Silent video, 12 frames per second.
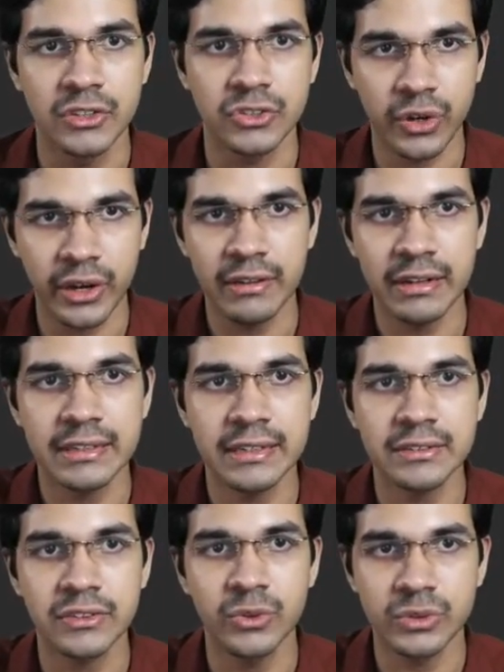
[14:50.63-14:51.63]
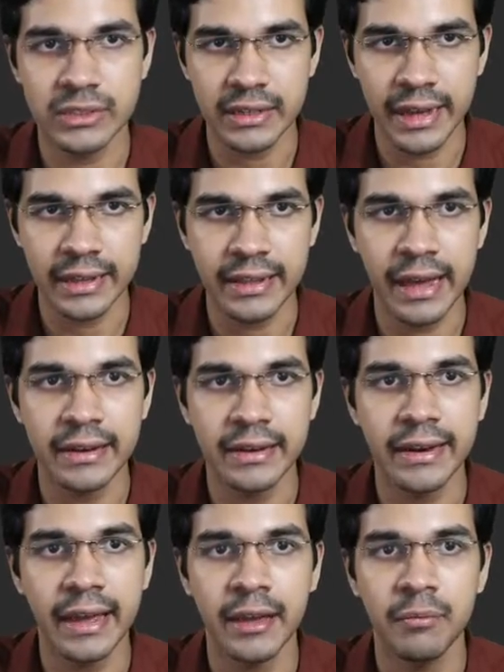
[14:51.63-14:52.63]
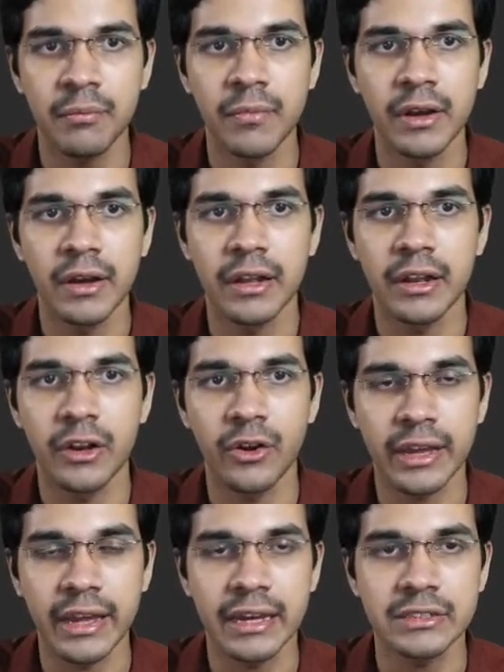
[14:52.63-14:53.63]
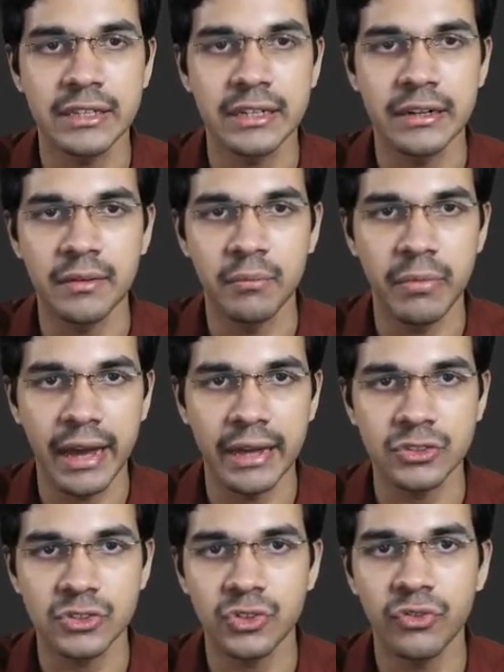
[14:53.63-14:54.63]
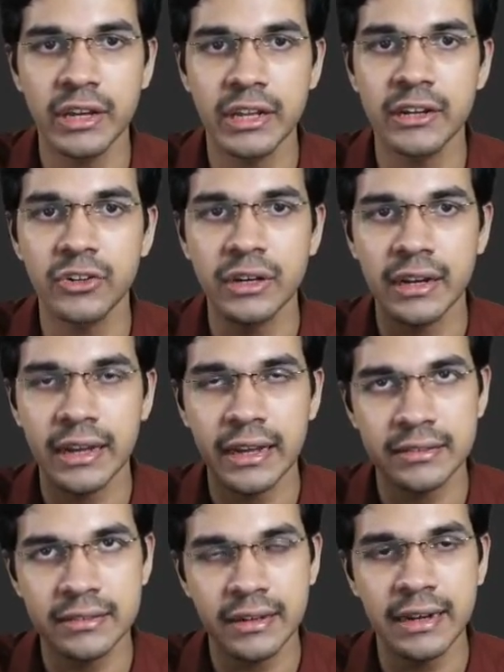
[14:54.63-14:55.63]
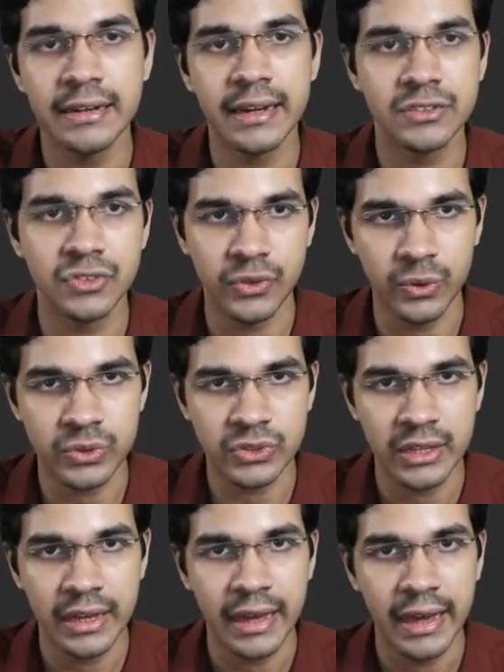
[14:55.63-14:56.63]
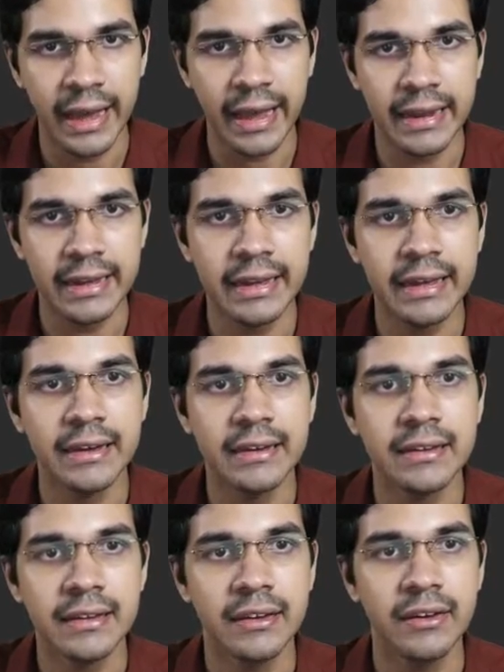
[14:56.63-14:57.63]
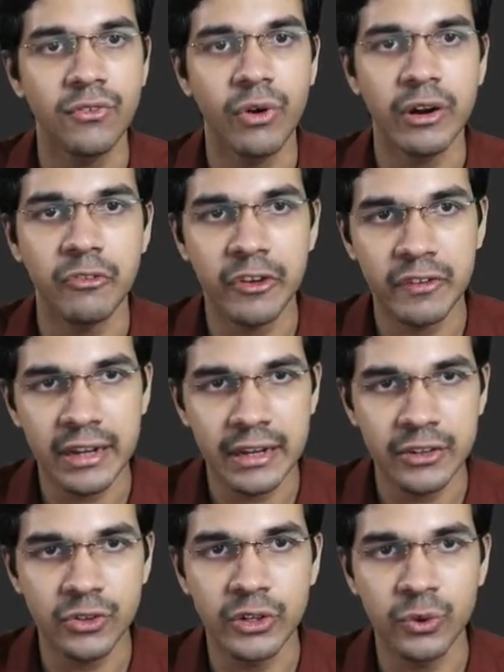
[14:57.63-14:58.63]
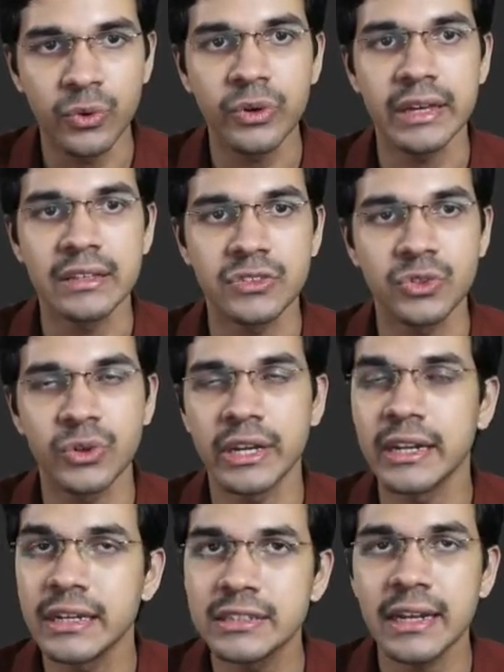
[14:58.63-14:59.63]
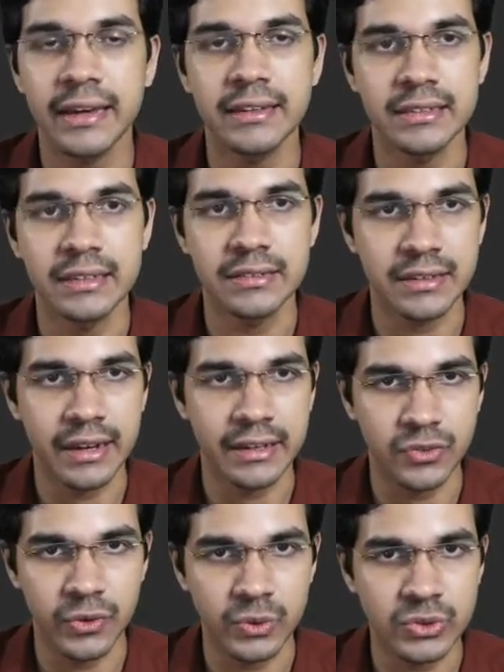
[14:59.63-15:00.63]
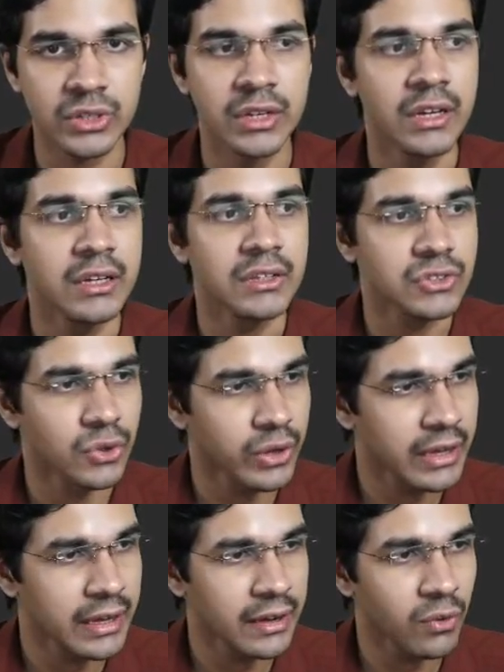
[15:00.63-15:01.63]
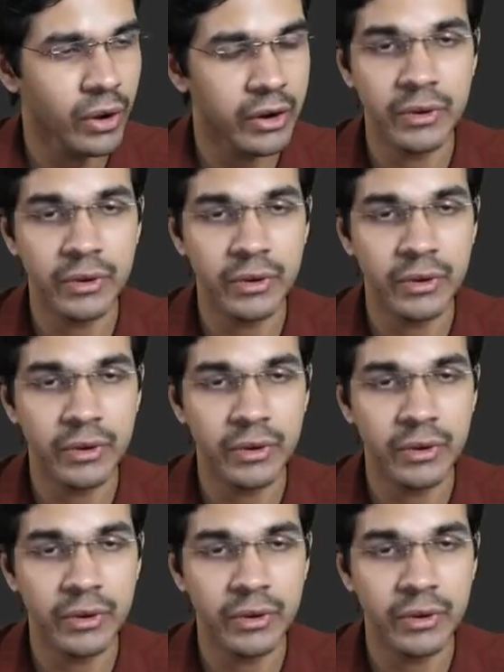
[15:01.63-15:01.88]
So I will just use it like that: name, location, branch. So we need to create three text views, and here what we need to do is to initialize these text views. So here what